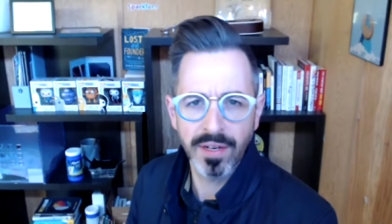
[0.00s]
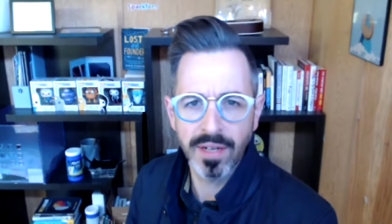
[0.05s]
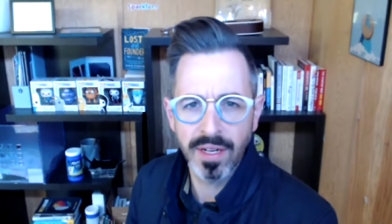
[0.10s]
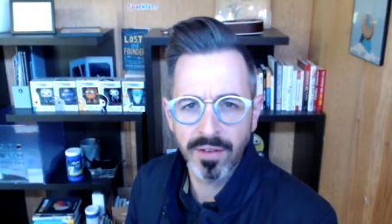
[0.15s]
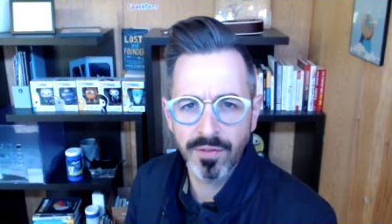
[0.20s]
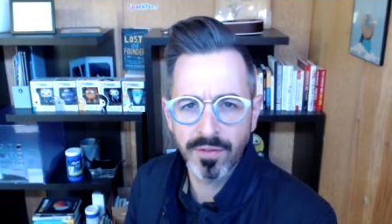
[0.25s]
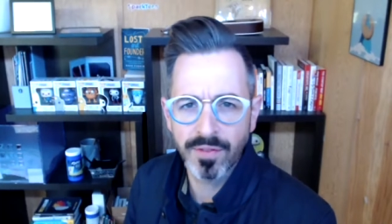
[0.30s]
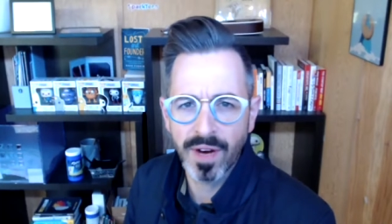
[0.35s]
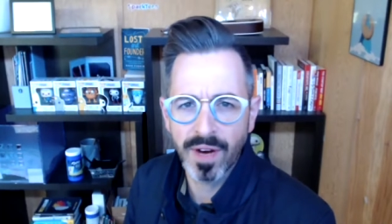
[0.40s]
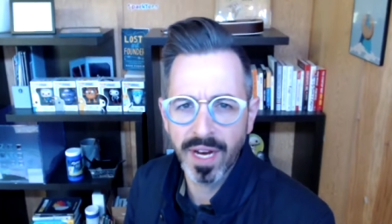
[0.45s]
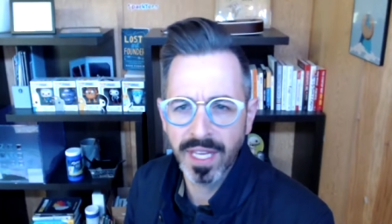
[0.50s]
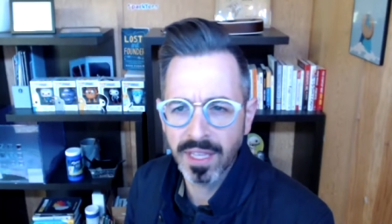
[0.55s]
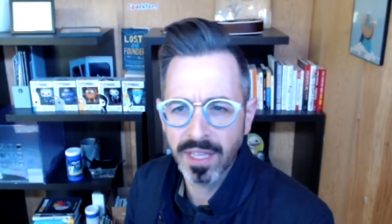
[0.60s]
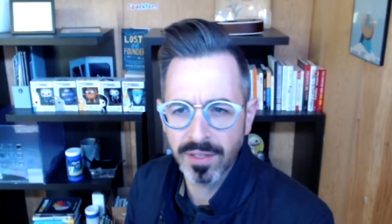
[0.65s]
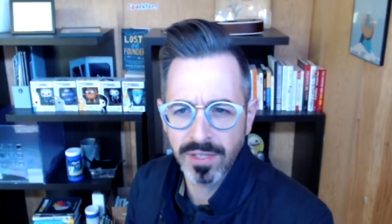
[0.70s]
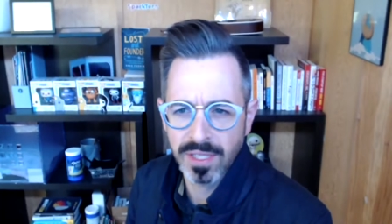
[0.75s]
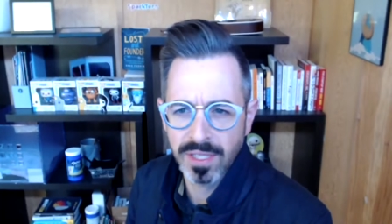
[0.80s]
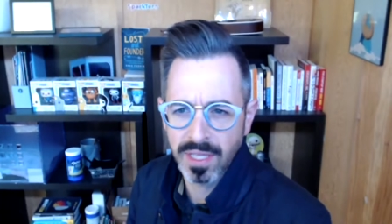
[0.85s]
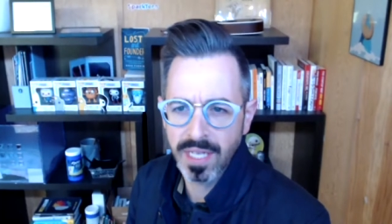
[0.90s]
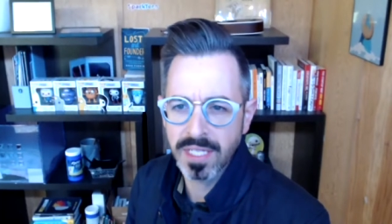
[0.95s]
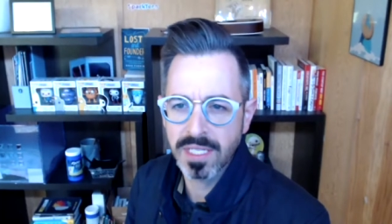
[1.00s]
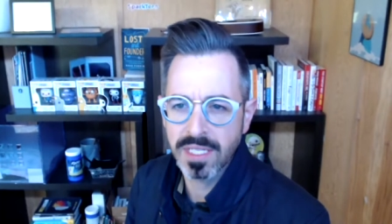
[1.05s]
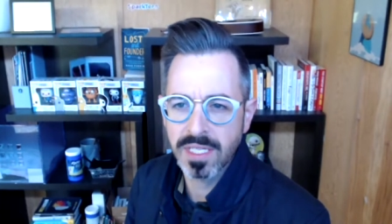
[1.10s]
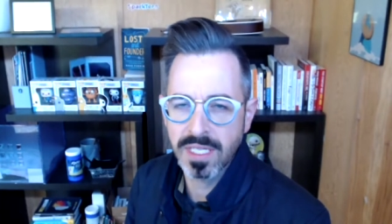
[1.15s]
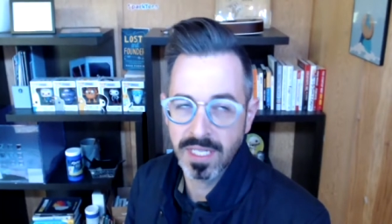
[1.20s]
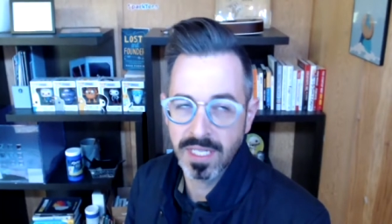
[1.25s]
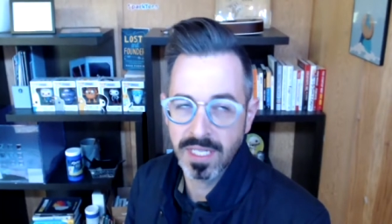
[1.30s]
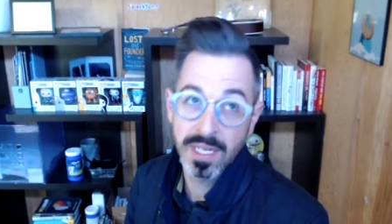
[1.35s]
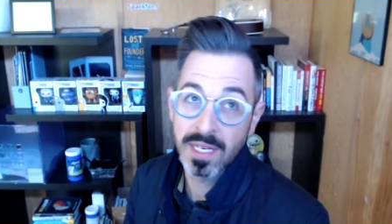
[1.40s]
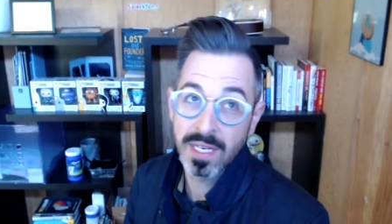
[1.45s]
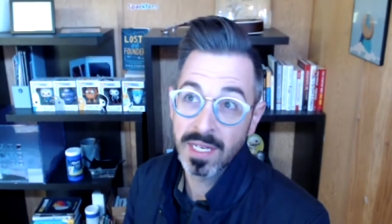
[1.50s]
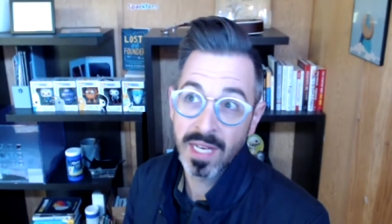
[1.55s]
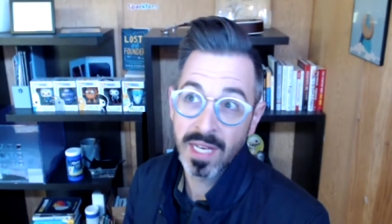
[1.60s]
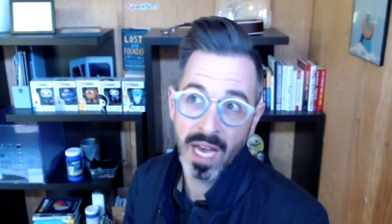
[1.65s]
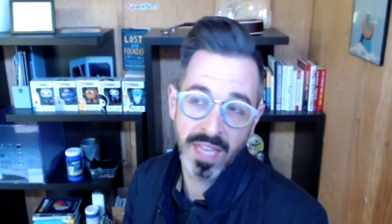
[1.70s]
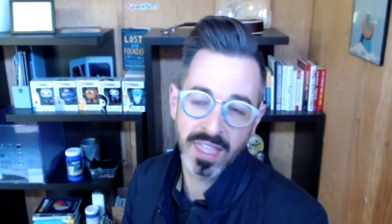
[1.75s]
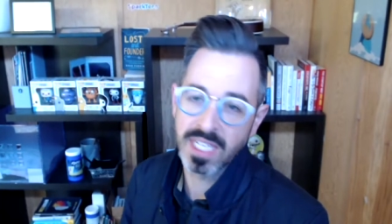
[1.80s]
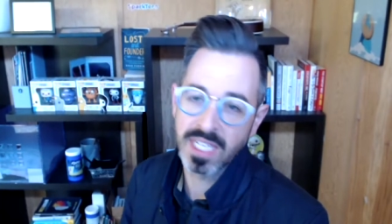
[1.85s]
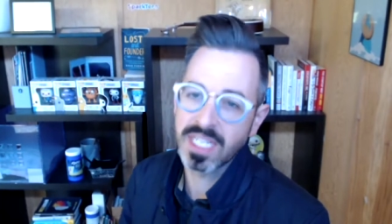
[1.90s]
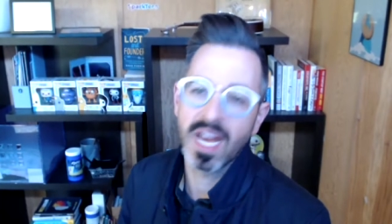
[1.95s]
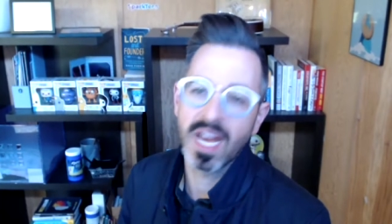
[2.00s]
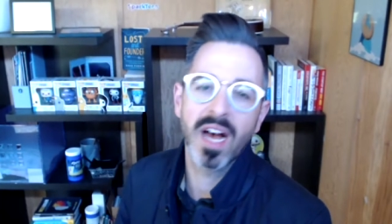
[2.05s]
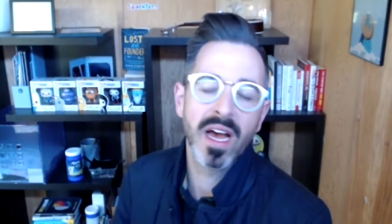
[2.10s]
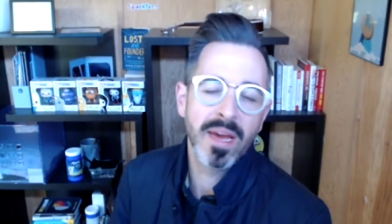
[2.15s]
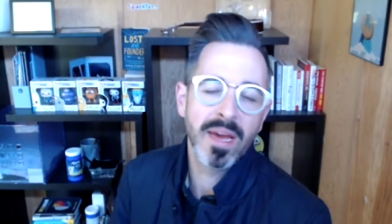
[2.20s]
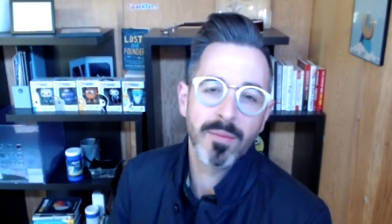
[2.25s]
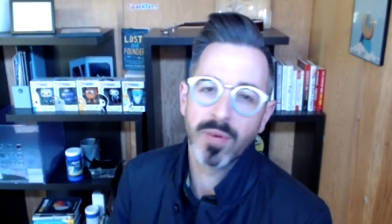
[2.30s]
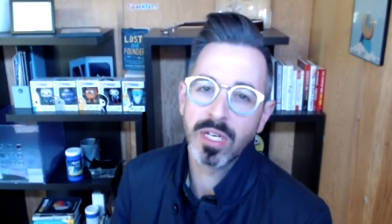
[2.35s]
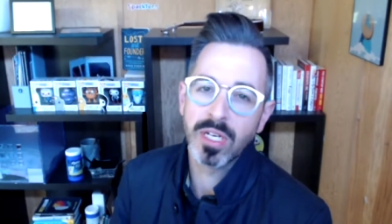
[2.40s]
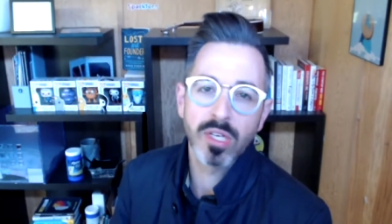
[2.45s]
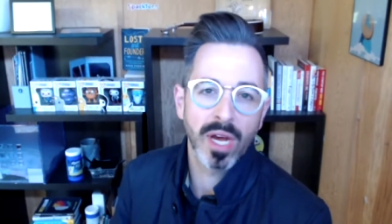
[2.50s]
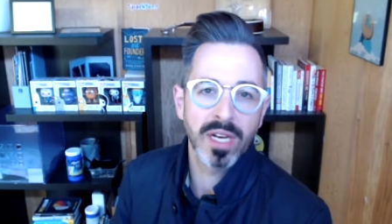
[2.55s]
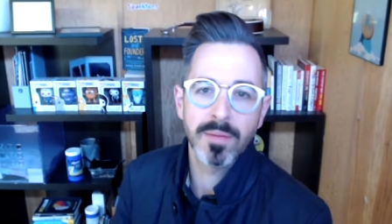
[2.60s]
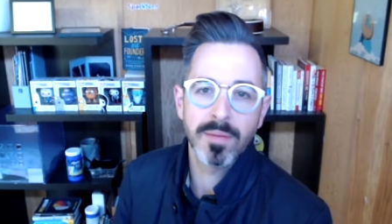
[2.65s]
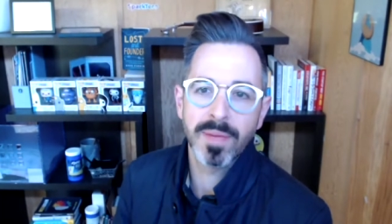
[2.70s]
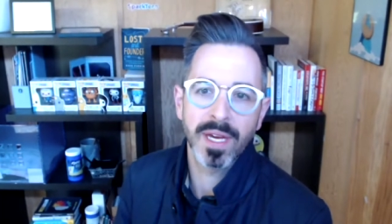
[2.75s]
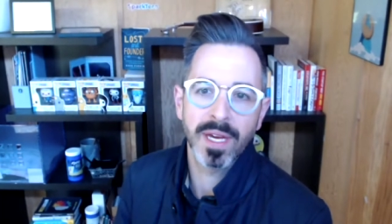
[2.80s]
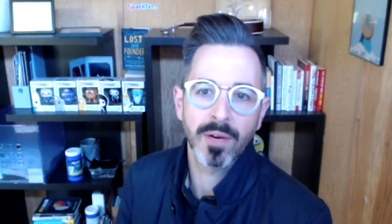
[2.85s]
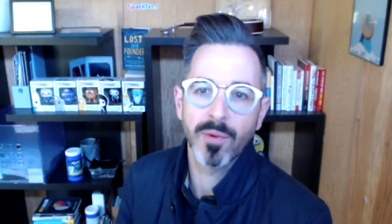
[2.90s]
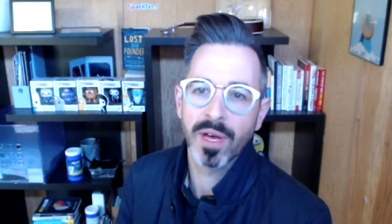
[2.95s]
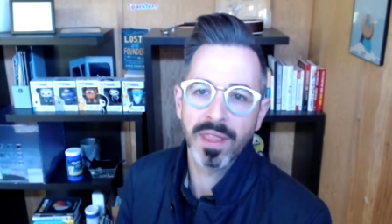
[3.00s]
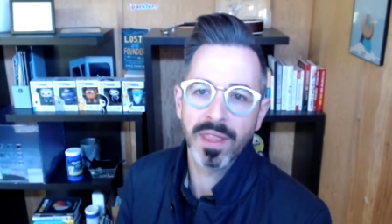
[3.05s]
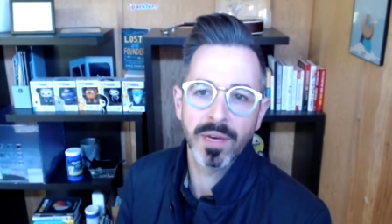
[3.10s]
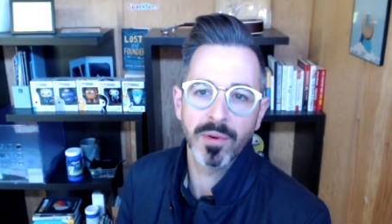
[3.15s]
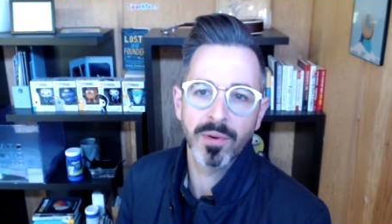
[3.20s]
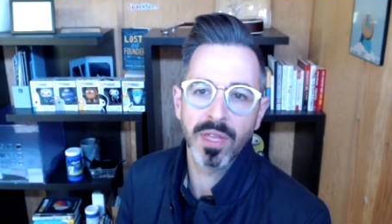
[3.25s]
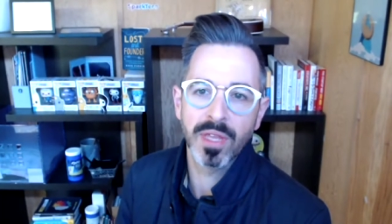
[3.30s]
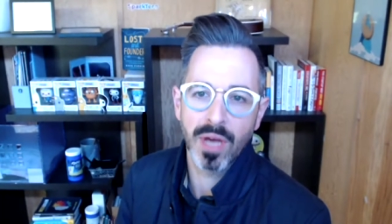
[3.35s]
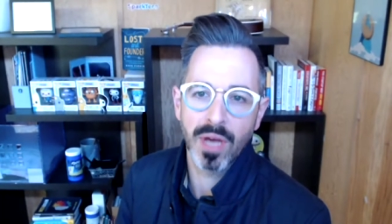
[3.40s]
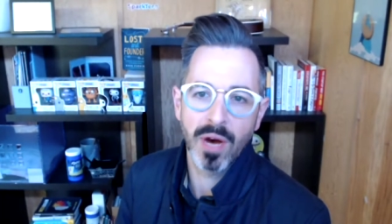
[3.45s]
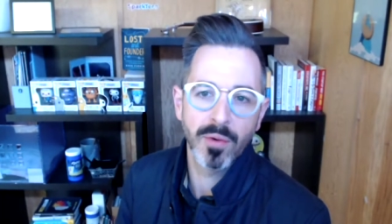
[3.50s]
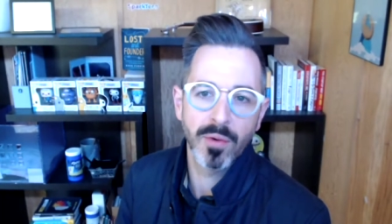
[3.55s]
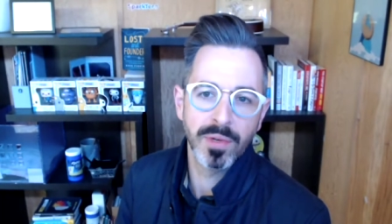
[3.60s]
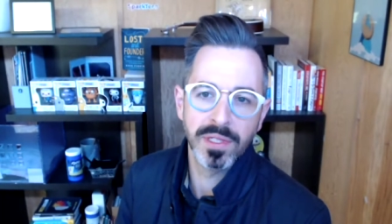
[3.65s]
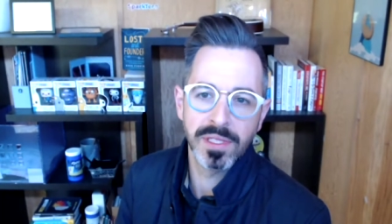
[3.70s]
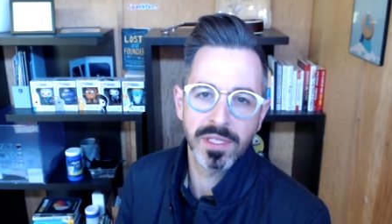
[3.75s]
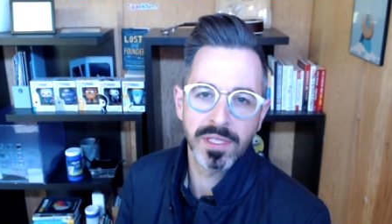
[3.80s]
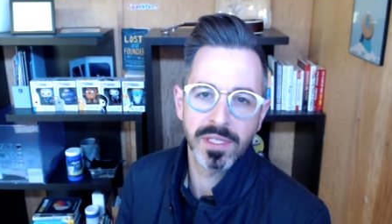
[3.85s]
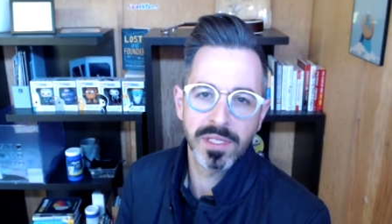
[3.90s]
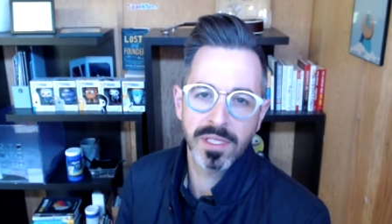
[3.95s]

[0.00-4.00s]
and, find those lists at the time we tried to pick one that we thought was